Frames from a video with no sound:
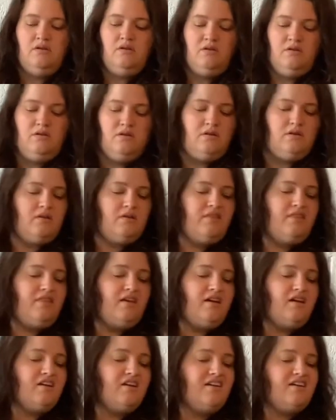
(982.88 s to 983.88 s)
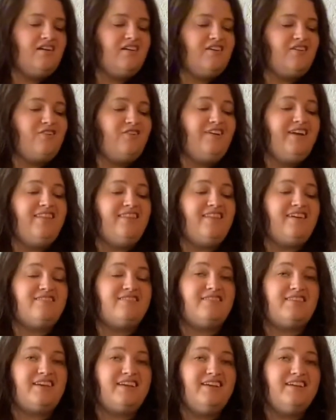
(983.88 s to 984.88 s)
They're quite
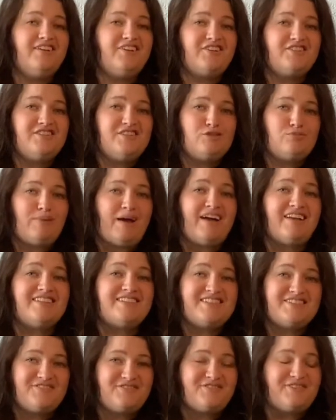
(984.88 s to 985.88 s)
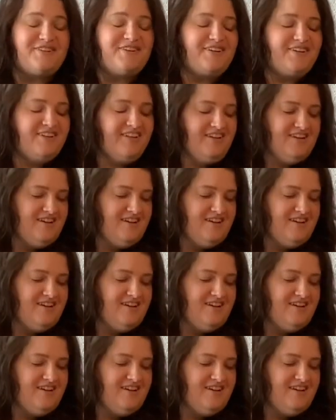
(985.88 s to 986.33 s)
lovely, a good spot to fill.